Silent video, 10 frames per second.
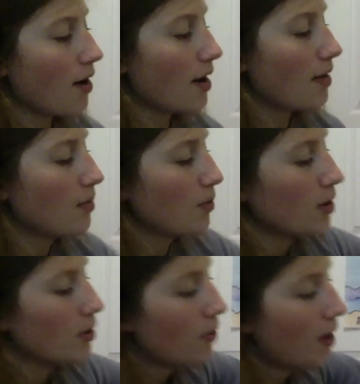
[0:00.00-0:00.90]
and then we're going
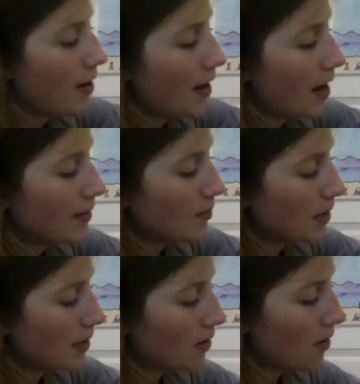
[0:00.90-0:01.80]
to go ahead and add some
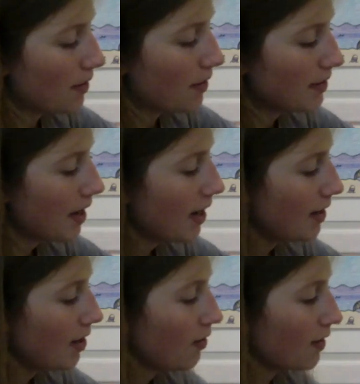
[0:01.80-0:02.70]
detail on the side
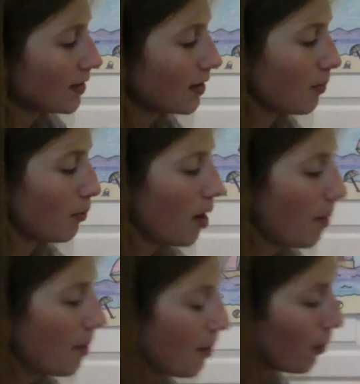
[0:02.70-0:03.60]
here that's going to prop
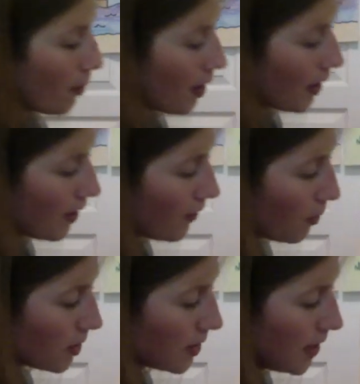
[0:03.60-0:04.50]
up our rocket if it
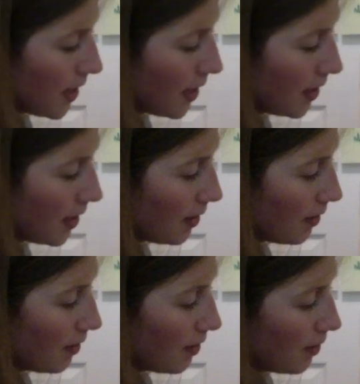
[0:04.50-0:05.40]
were standing.
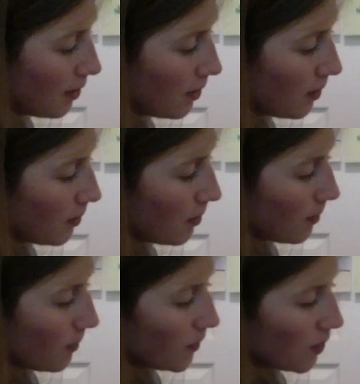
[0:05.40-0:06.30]

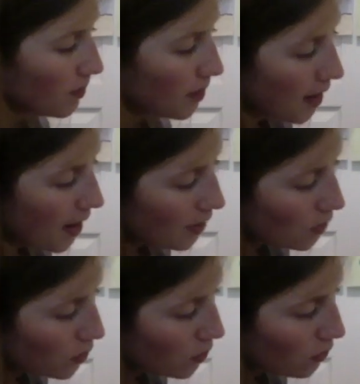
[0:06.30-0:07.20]
So I'm going to add 2